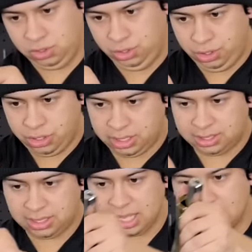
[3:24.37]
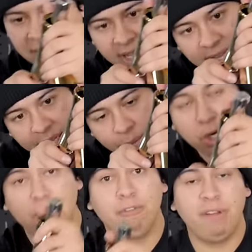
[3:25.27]
Just like that, that
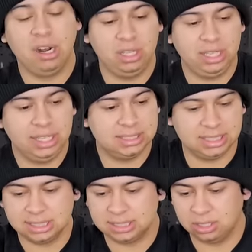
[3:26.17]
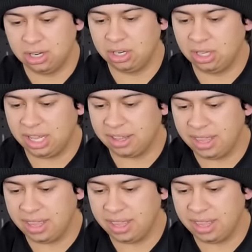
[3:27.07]
went in fairly easy, so I already like